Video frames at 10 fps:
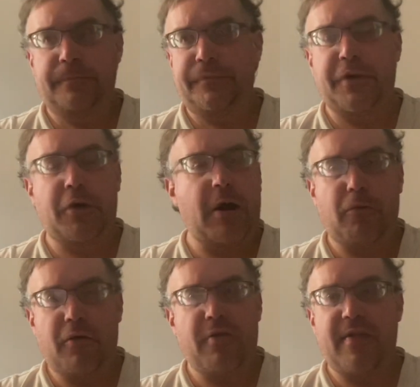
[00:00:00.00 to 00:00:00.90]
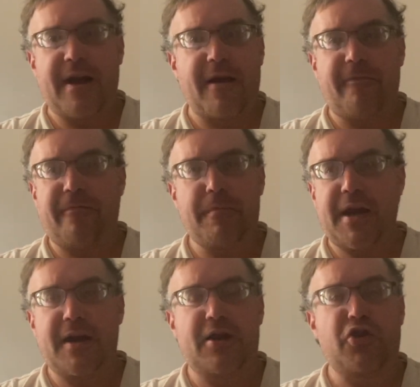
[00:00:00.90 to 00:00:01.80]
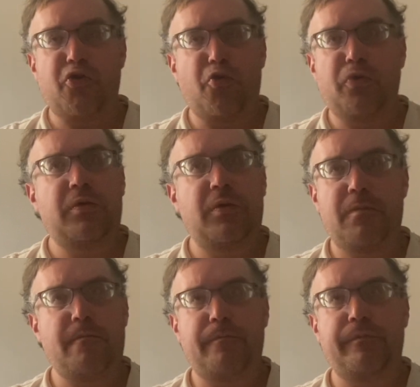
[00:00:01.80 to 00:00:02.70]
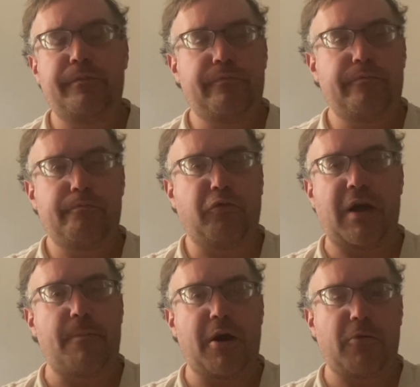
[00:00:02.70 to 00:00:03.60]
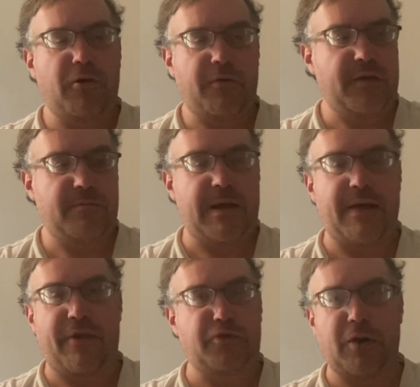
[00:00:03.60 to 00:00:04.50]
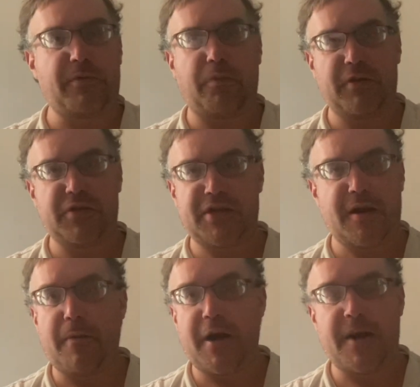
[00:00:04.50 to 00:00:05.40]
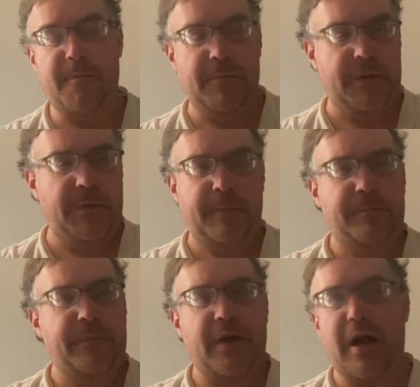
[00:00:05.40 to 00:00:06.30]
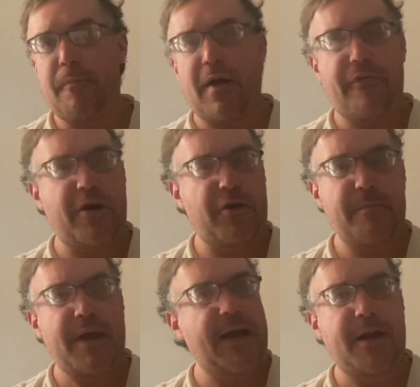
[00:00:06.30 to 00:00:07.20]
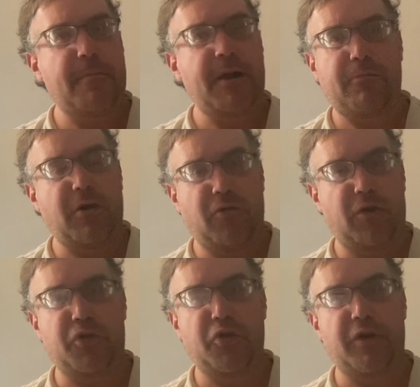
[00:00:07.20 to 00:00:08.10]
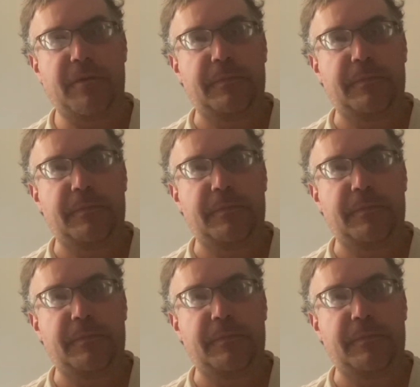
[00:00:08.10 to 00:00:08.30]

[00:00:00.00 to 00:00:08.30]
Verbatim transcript: they're not really there for me to. I'm not really at that job to please anybody. I'm not there to make anybody really look good,